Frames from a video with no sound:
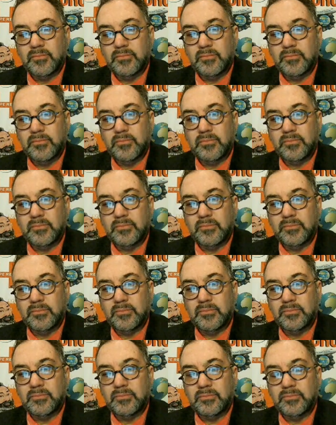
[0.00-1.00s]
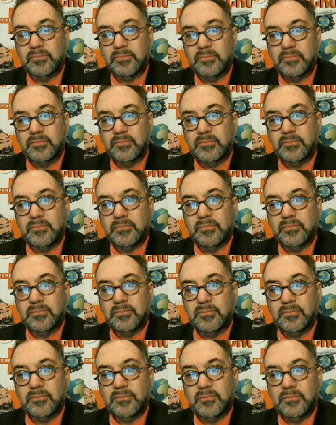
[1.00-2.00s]

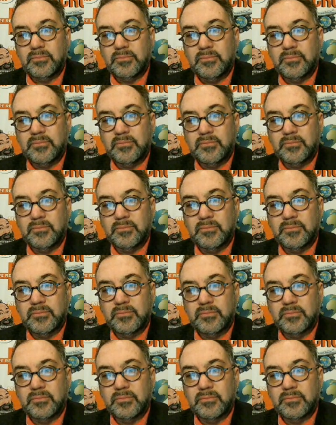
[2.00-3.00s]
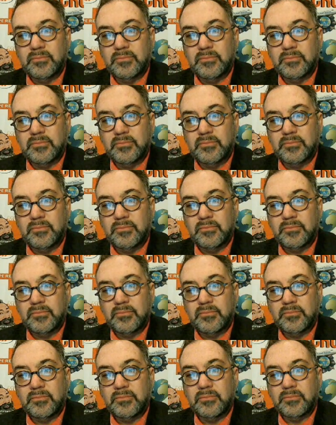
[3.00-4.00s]

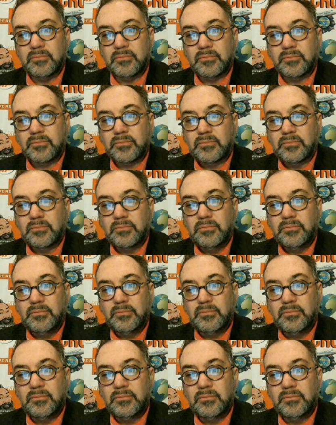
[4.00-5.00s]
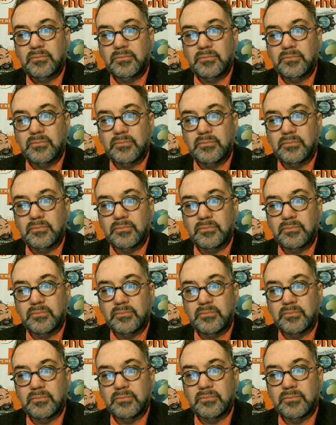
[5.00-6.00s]

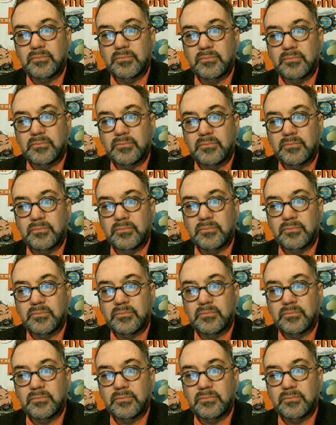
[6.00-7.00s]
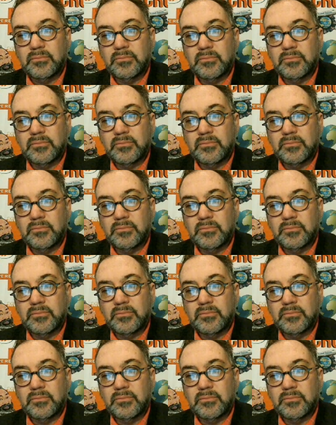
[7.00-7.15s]
[no speech]